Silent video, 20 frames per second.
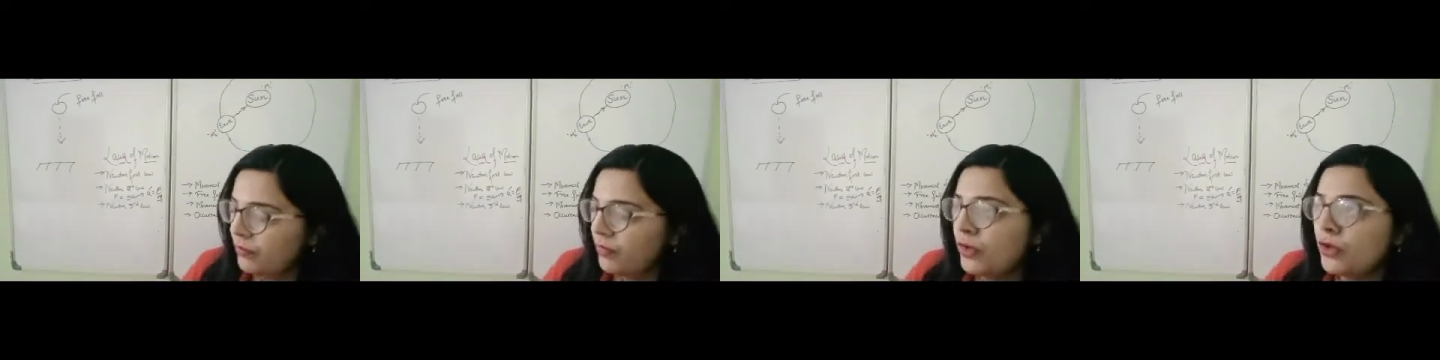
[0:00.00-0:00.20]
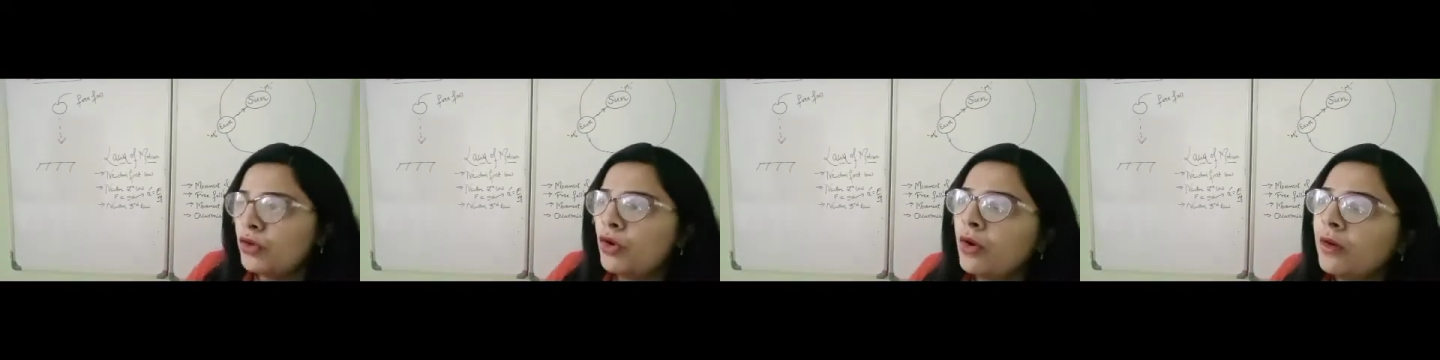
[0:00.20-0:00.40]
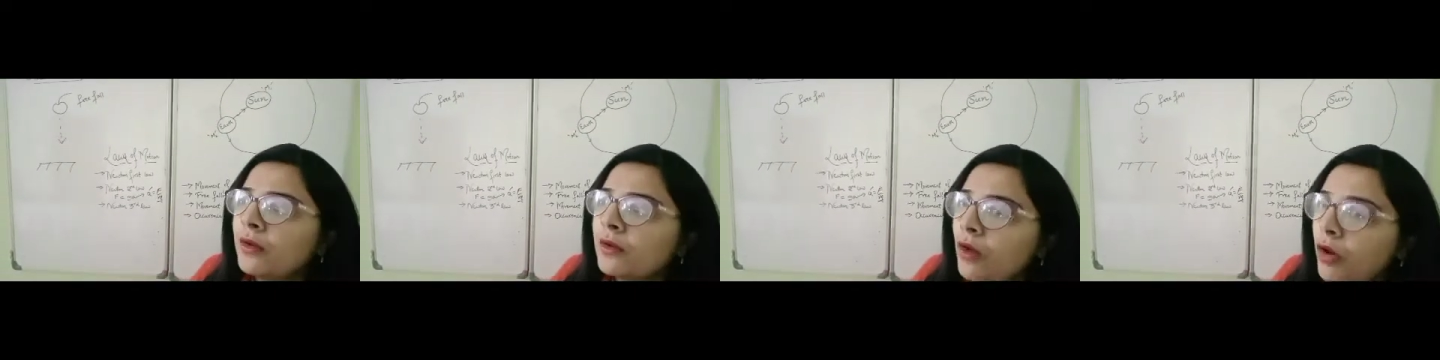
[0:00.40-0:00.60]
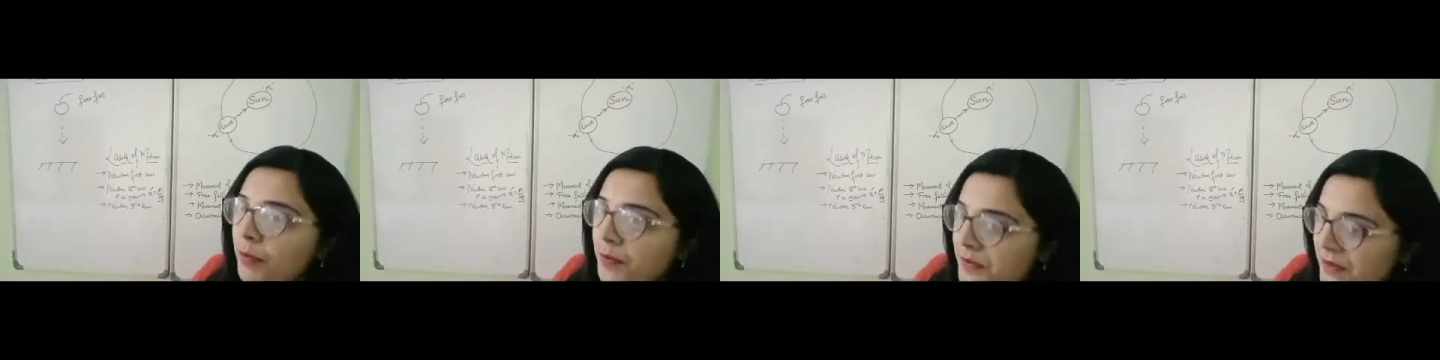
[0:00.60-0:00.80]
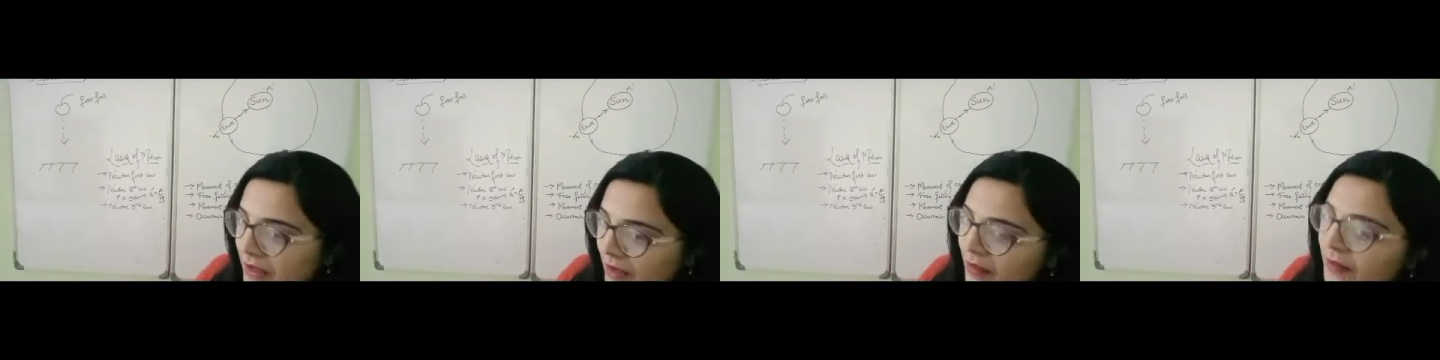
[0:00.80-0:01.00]
We
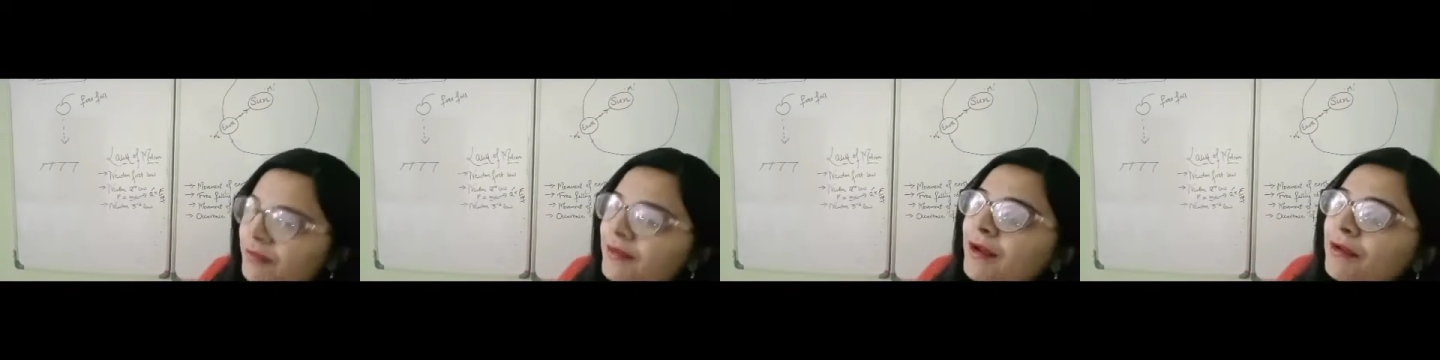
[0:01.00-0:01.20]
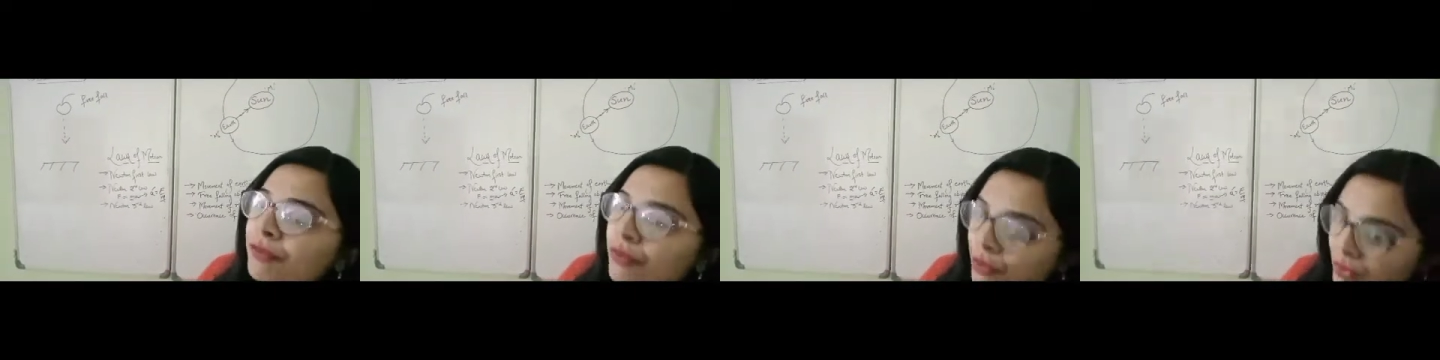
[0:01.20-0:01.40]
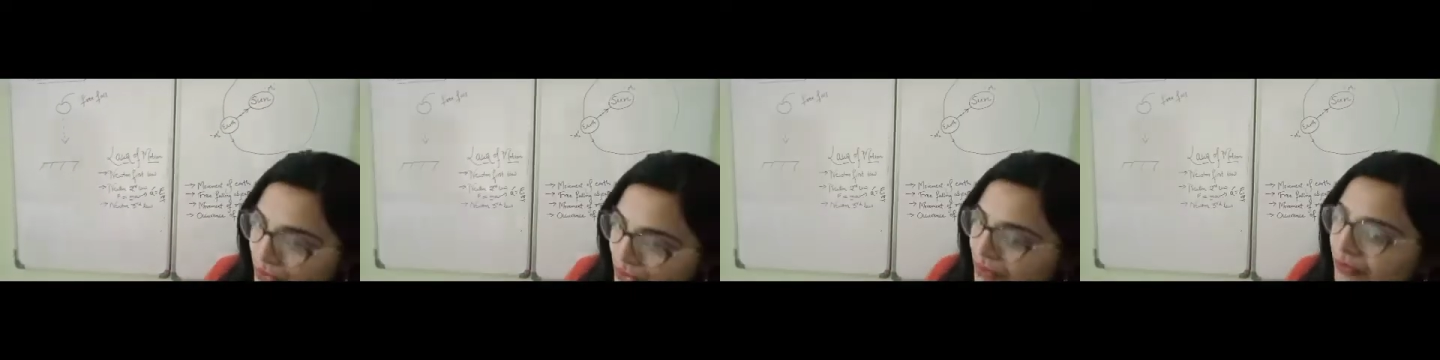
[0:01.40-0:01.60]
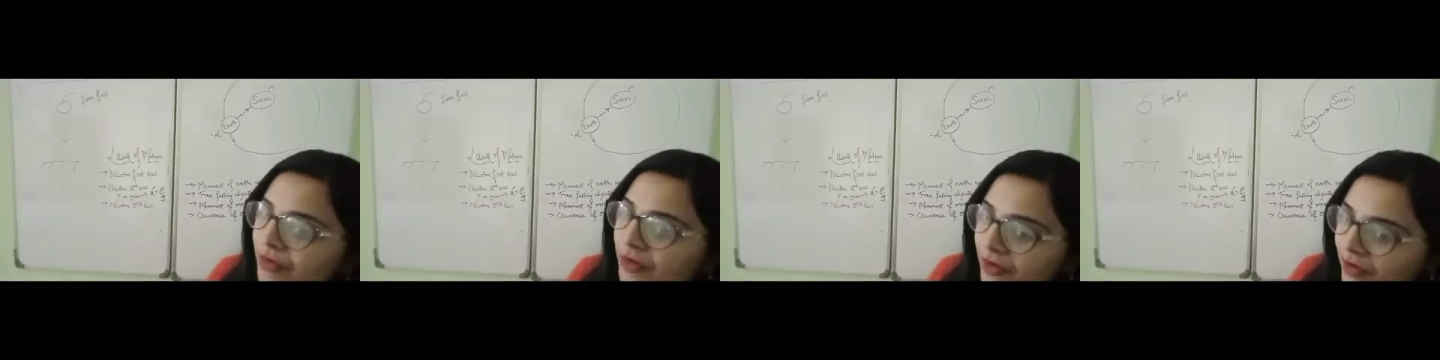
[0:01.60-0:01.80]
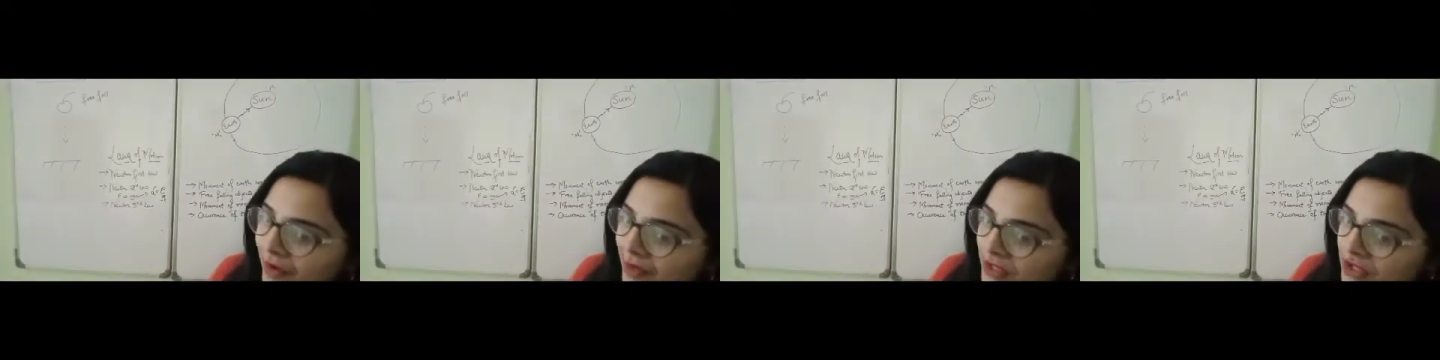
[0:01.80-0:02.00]
don't observe that force of
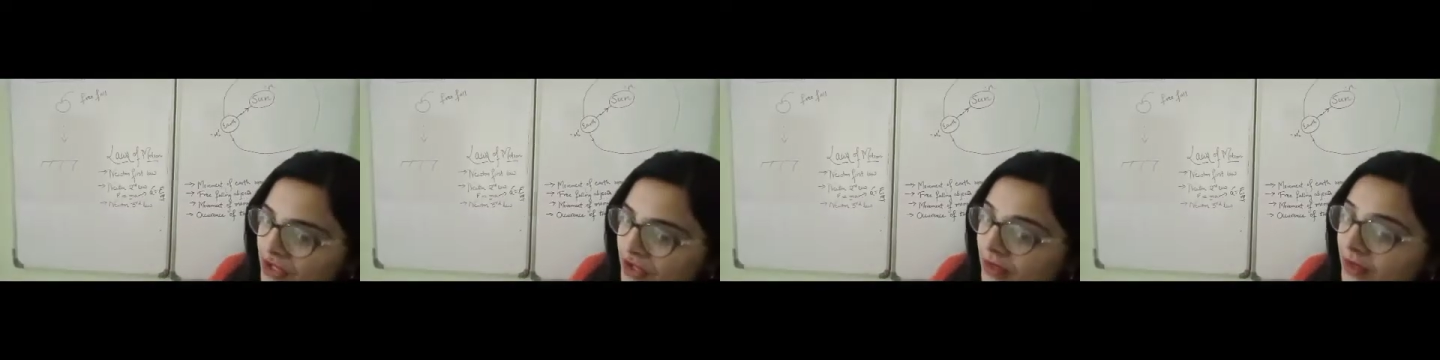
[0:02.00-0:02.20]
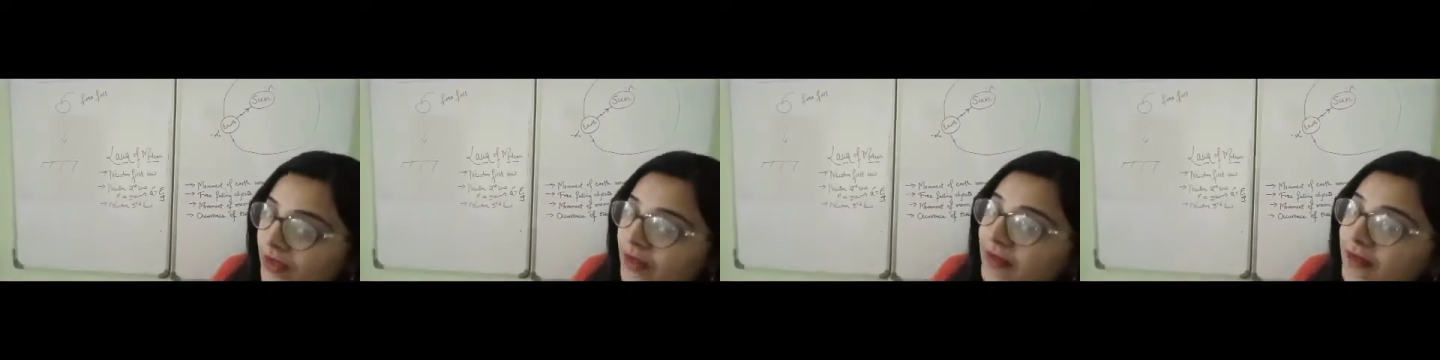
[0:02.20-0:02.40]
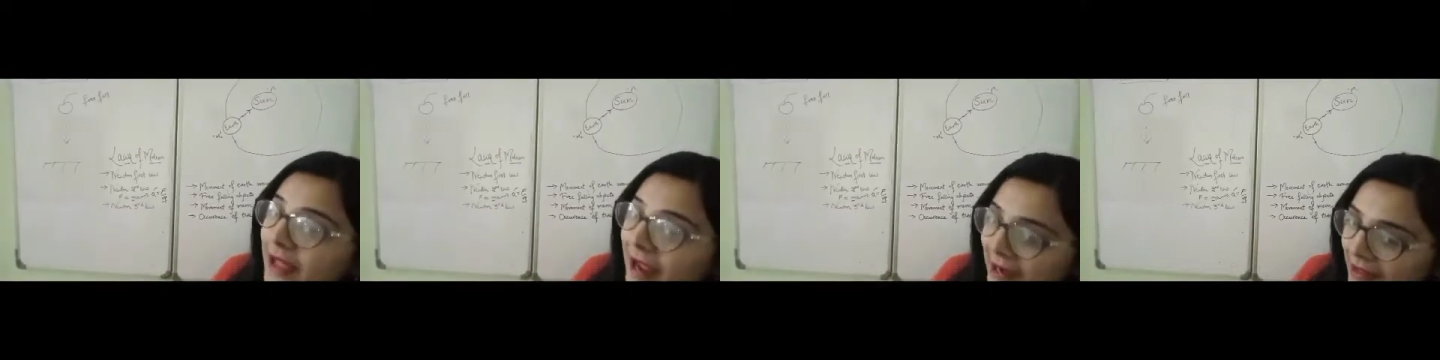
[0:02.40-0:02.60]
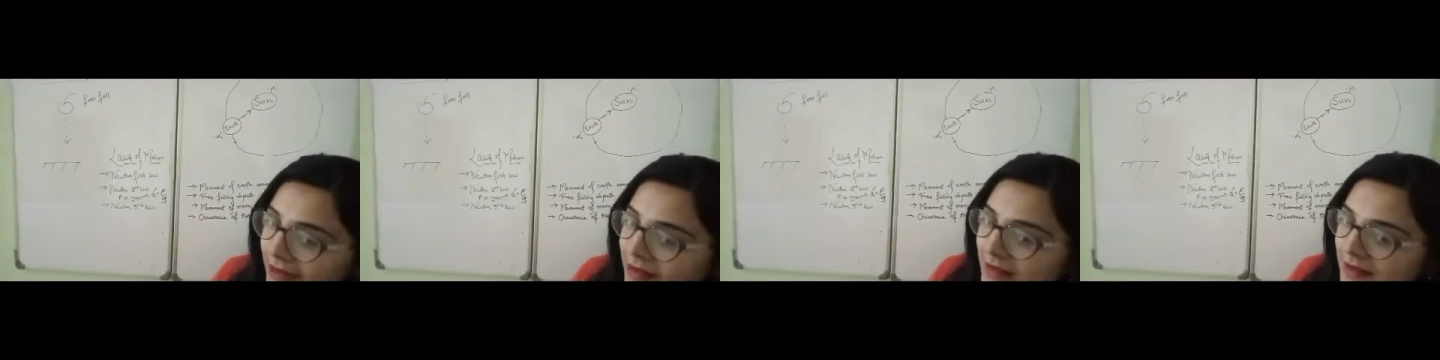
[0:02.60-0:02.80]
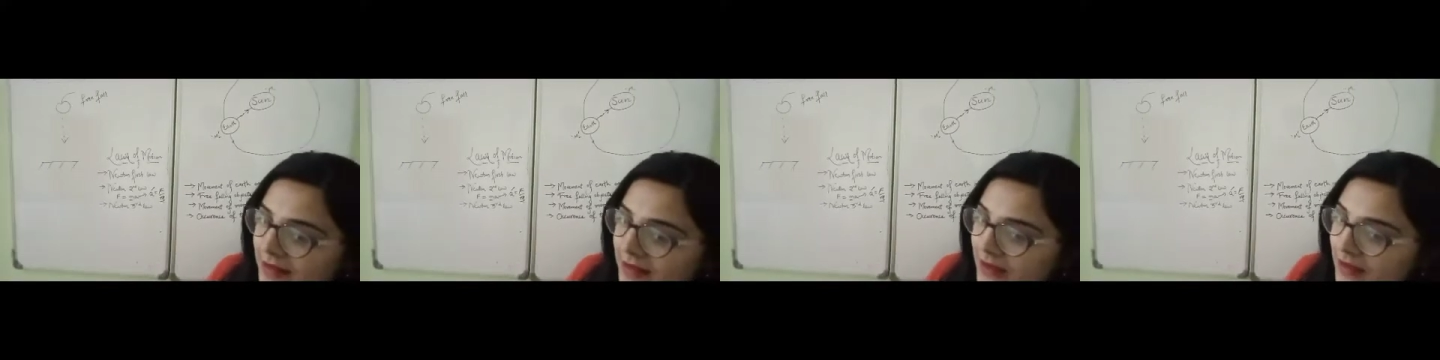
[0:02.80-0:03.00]
attraction in
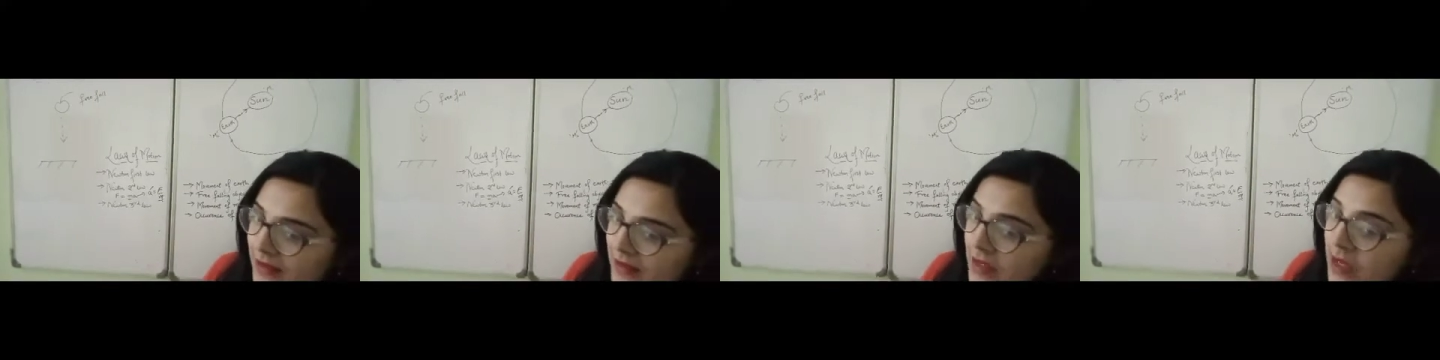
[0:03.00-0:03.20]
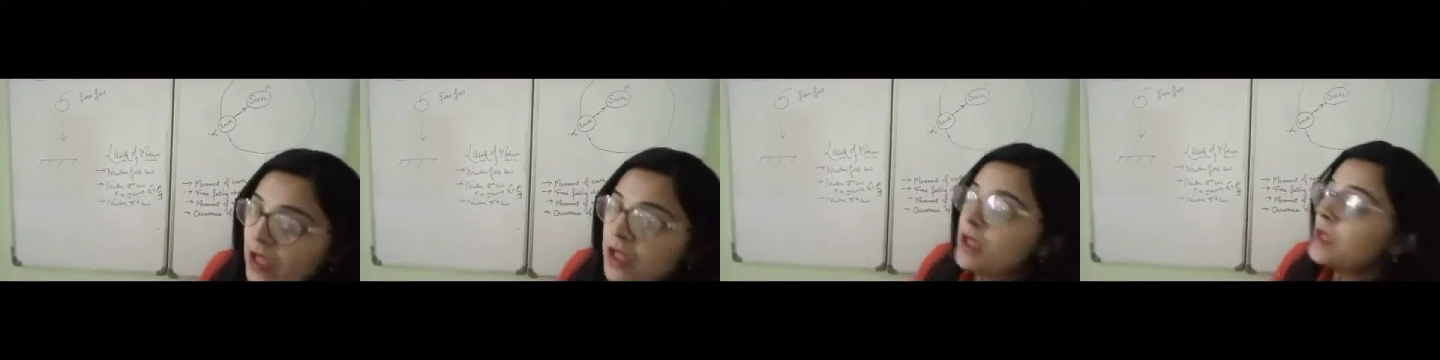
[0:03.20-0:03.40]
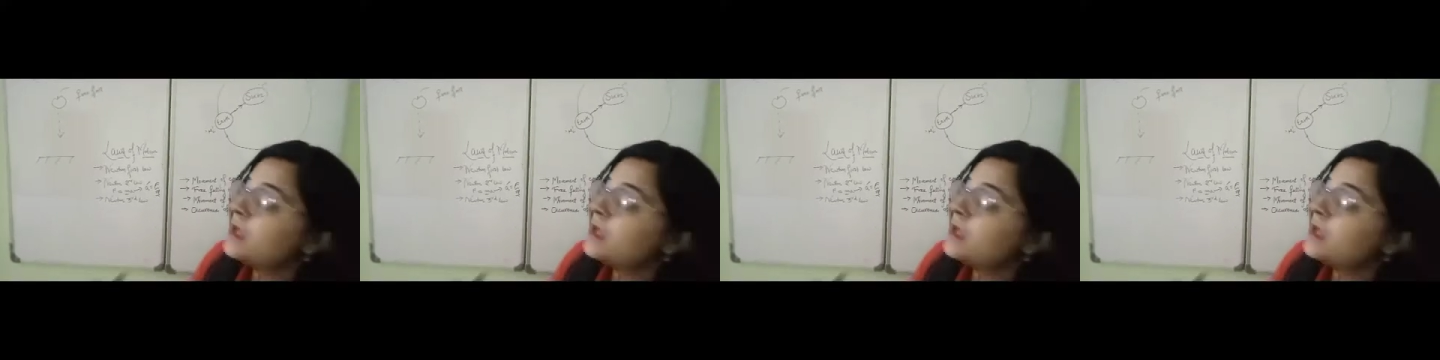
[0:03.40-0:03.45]
that cases.